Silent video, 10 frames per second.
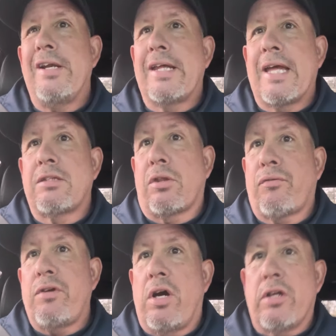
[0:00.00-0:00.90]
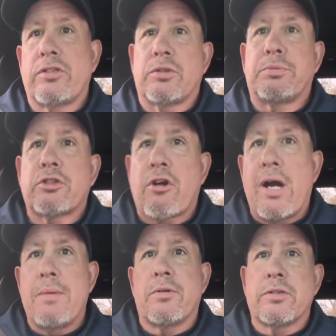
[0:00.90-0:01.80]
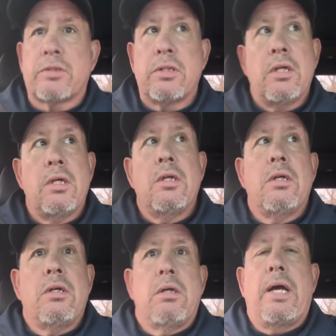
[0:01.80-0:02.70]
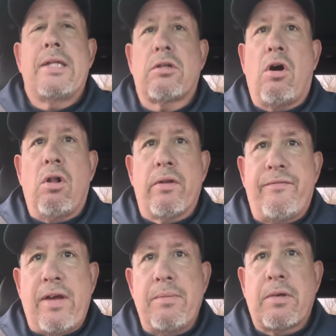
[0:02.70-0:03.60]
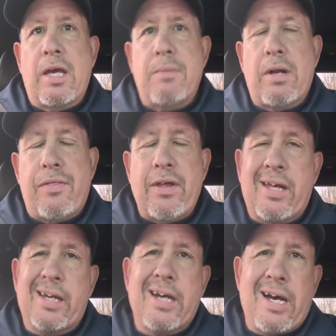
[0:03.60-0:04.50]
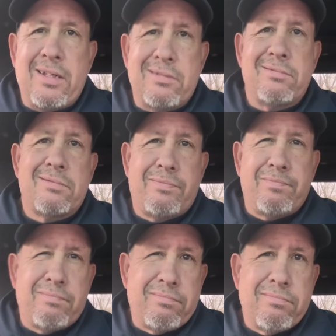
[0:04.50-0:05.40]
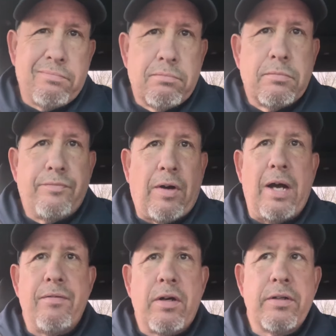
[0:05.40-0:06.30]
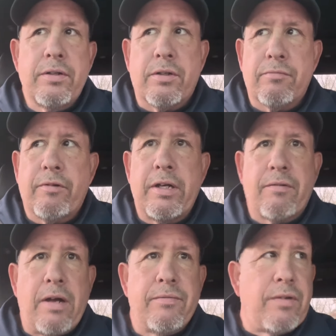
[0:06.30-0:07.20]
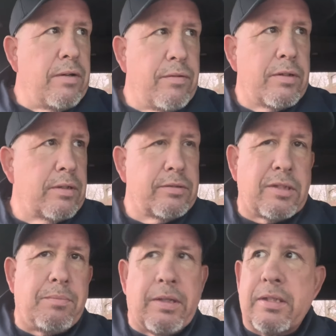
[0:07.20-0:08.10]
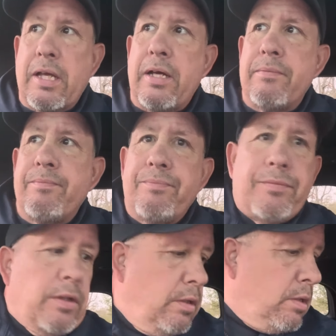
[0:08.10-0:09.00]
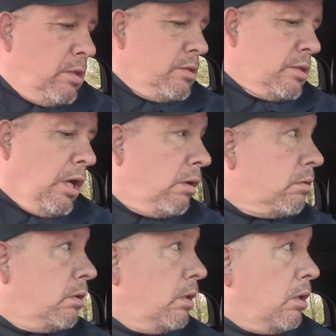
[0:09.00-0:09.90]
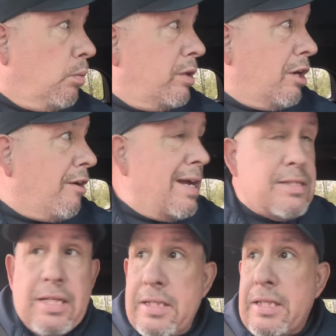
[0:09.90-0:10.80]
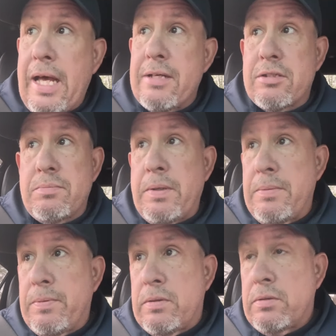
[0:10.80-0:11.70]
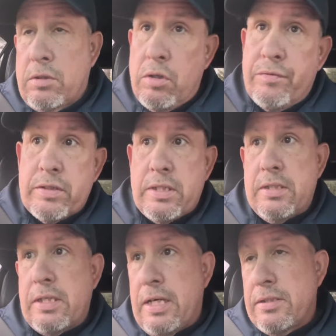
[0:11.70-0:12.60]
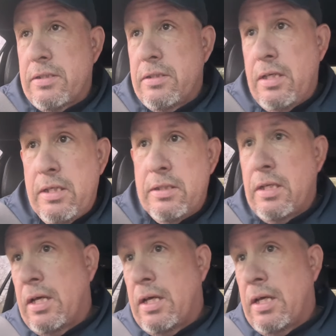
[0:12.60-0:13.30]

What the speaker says: to get to 300 subscribers at the Hall of Fame game. And I think I got 500 or right around 500, something like that. So we are at 10,000 people, or over 10,000. And